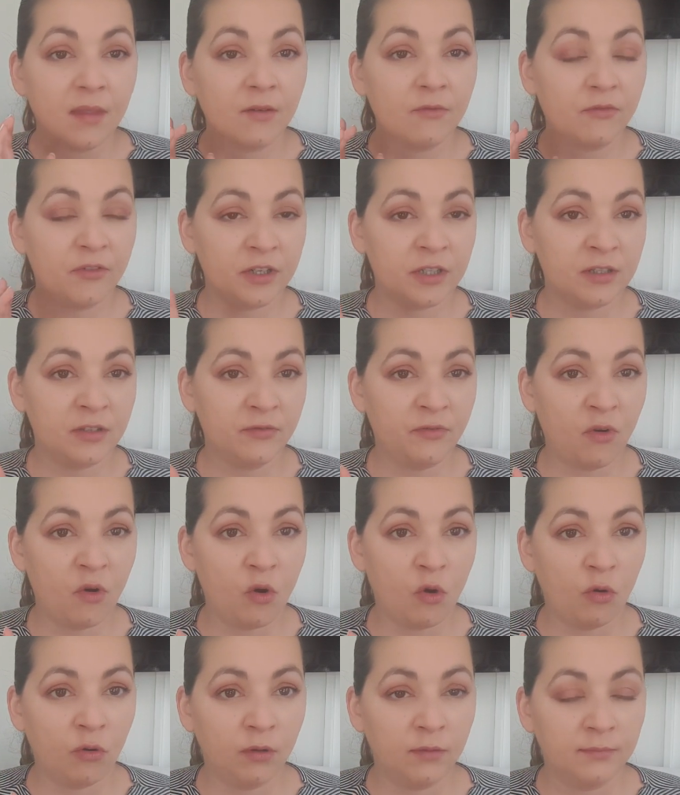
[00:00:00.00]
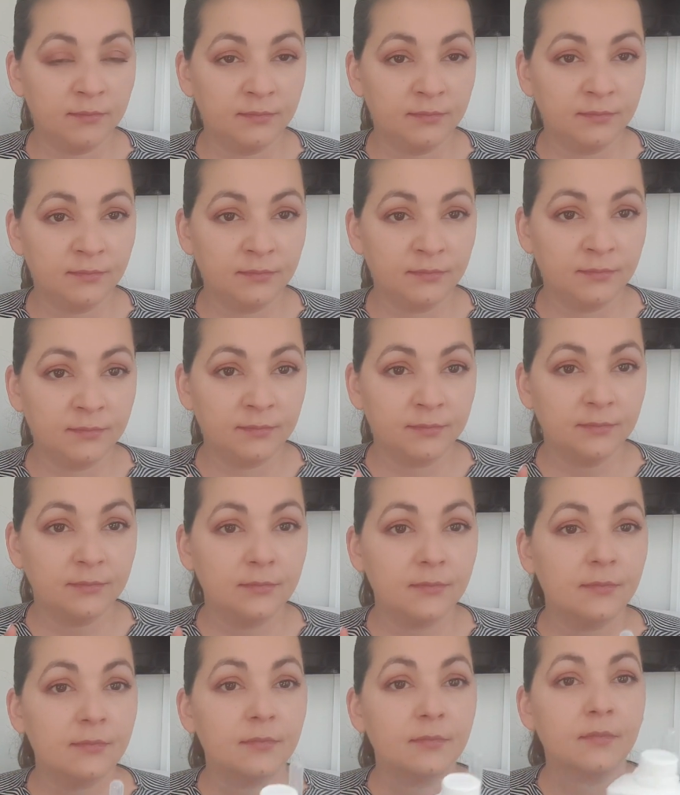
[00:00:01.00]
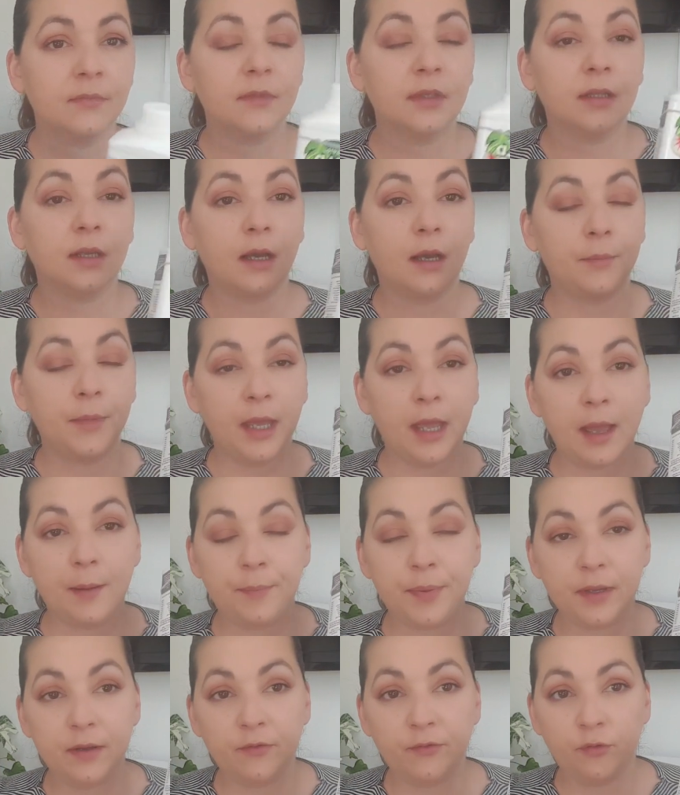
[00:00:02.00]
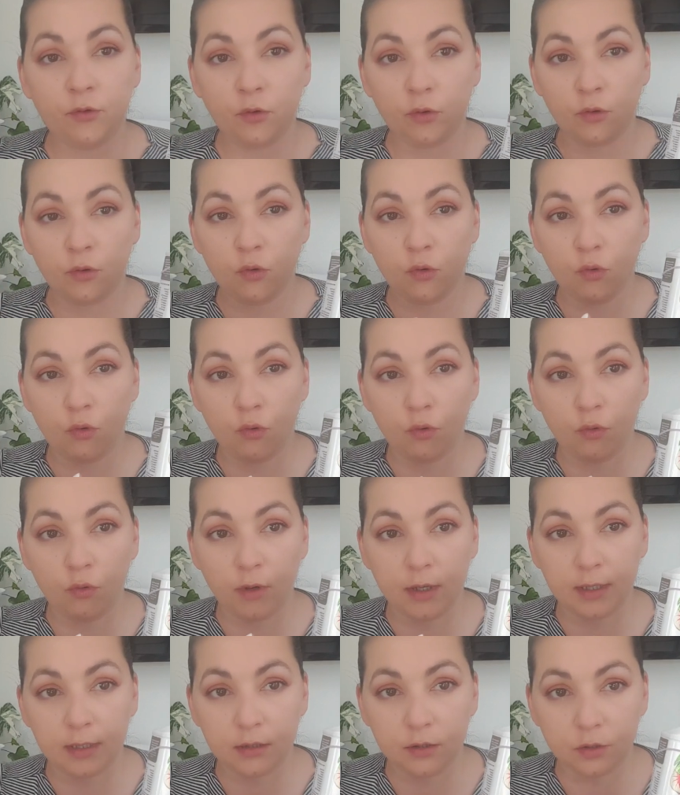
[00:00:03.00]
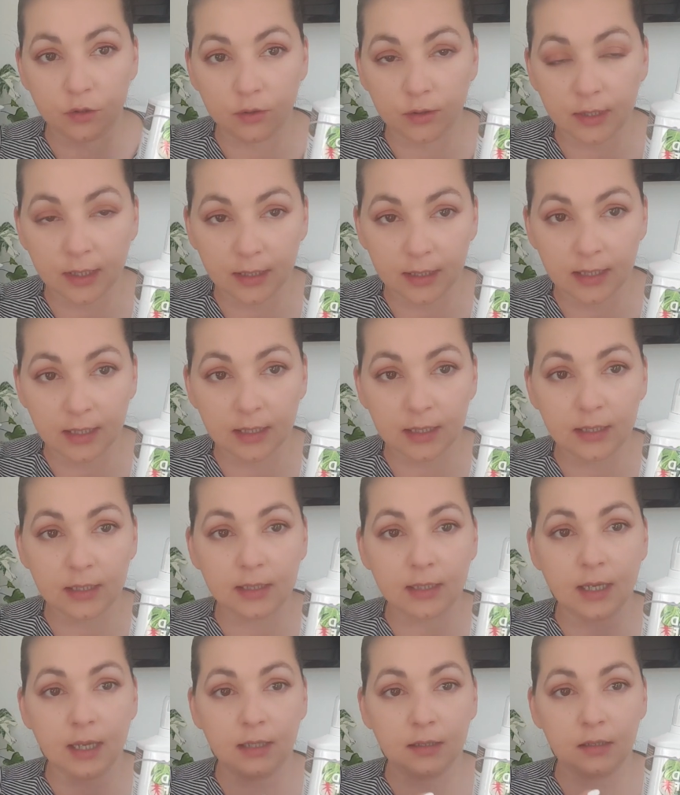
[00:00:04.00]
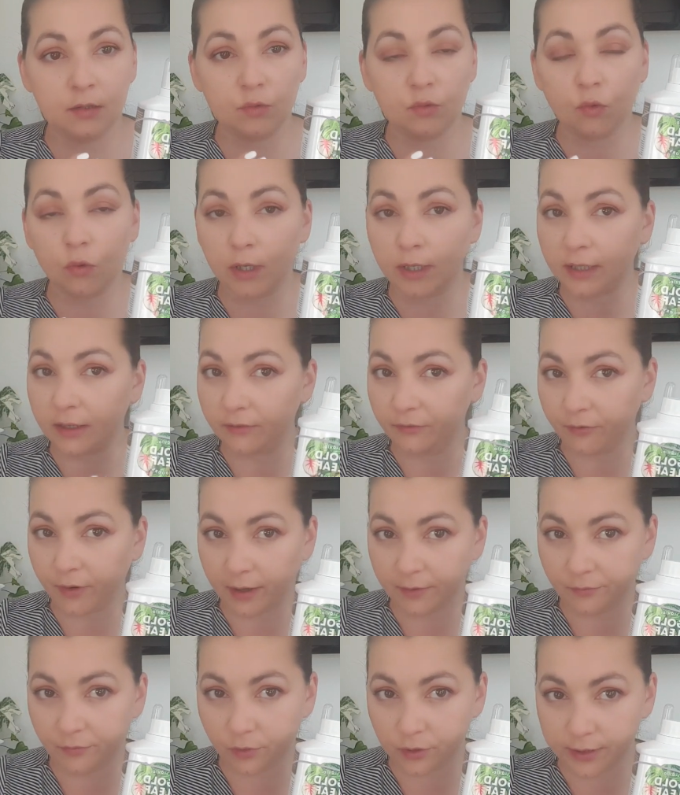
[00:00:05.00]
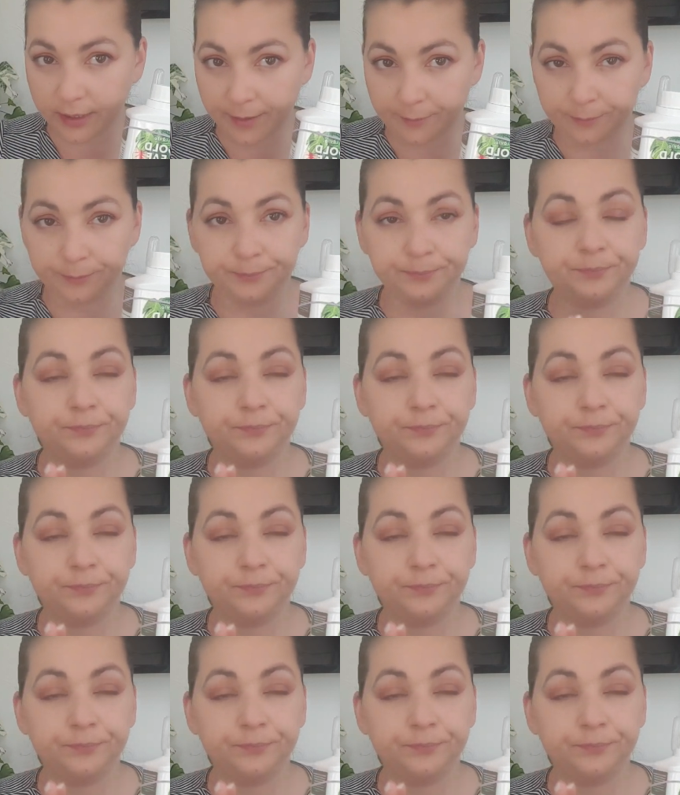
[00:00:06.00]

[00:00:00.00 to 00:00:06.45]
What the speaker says: First of all, I'm happy for who is using this and it's working fine for them.